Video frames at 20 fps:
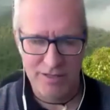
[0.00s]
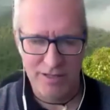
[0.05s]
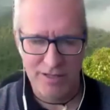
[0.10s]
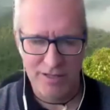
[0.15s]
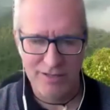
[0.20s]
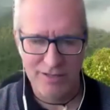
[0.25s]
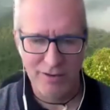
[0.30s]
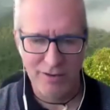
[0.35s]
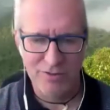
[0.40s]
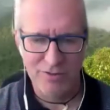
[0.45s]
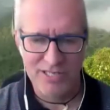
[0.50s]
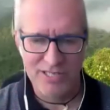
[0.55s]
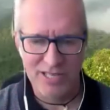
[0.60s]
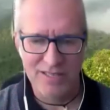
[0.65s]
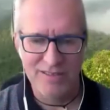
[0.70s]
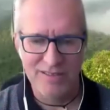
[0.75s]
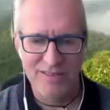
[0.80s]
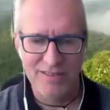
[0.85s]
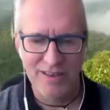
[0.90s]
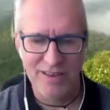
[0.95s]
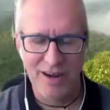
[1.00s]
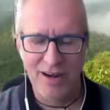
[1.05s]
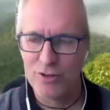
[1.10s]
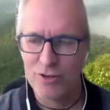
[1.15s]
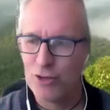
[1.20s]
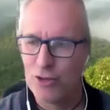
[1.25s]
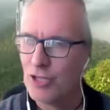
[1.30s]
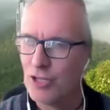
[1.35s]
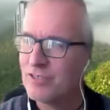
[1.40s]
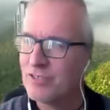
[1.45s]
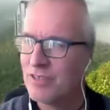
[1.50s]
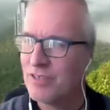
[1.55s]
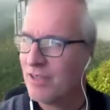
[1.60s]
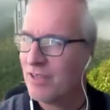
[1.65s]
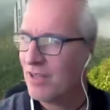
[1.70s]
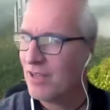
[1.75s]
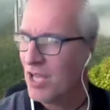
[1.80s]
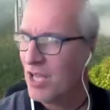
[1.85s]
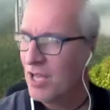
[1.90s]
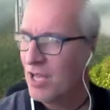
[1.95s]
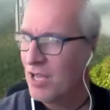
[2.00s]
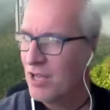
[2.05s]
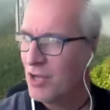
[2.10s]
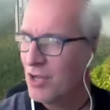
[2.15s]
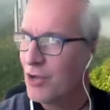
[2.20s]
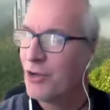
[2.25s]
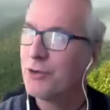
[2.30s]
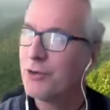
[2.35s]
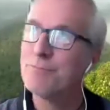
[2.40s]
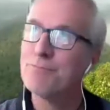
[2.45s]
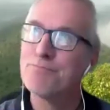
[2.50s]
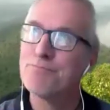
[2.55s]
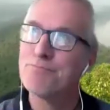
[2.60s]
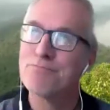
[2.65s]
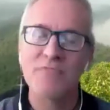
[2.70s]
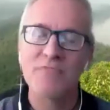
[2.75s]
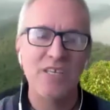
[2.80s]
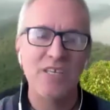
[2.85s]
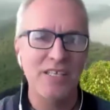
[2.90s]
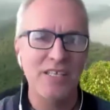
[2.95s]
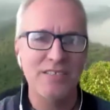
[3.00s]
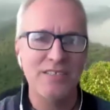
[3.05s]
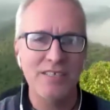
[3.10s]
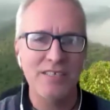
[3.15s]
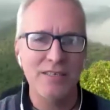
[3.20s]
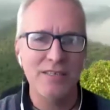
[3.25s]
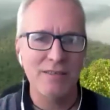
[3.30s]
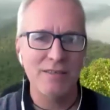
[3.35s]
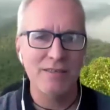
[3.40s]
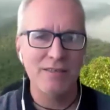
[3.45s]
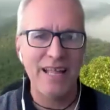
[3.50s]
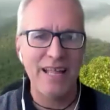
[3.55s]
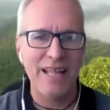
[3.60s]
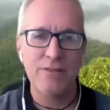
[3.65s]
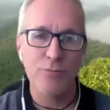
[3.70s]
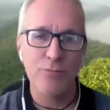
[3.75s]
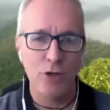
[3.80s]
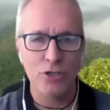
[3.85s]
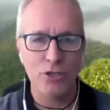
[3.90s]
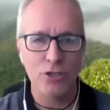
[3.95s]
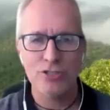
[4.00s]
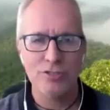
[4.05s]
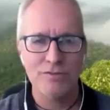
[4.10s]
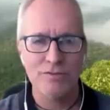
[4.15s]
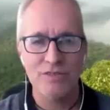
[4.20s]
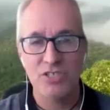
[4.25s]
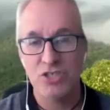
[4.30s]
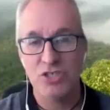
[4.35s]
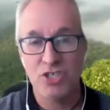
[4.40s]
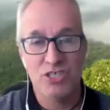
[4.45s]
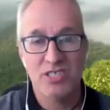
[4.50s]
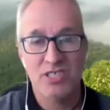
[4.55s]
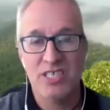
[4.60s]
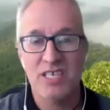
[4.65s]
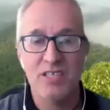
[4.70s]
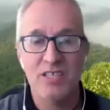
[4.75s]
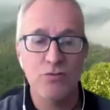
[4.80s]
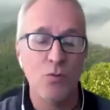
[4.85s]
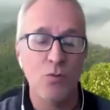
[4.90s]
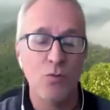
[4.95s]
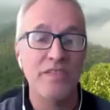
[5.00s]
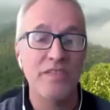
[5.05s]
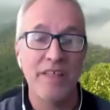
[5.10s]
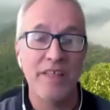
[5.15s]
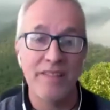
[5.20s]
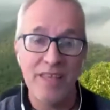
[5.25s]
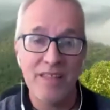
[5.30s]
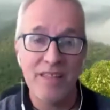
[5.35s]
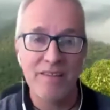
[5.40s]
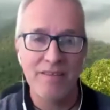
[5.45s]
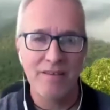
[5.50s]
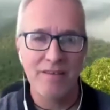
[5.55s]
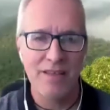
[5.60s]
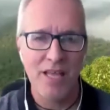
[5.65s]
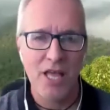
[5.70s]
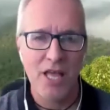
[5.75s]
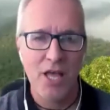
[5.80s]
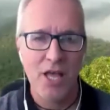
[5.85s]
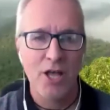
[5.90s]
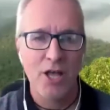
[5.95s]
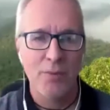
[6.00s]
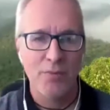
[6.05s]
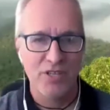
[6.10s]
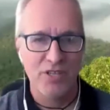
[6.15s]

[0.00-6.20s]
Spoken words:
would say, they are not eating that much. They just eat what they need. But